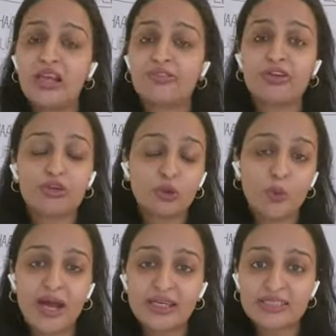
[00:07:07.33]
If it
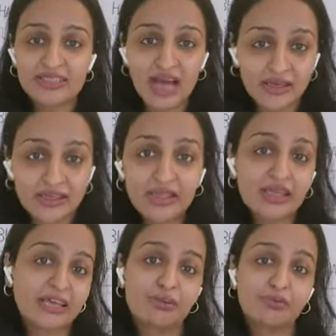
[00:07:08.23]
requires
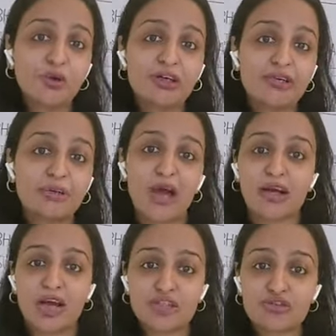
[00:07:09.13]
nariyal, like if you live in
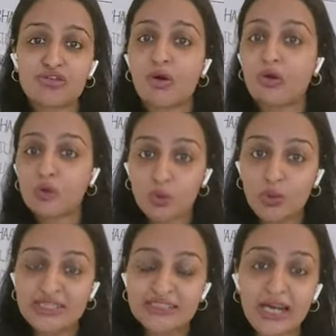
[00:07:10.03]
Maharashtra or
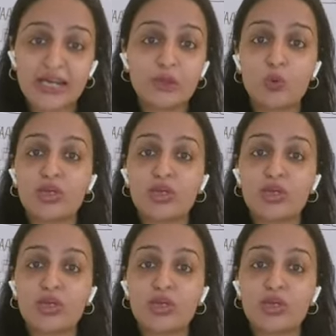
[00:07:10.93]
Goa side,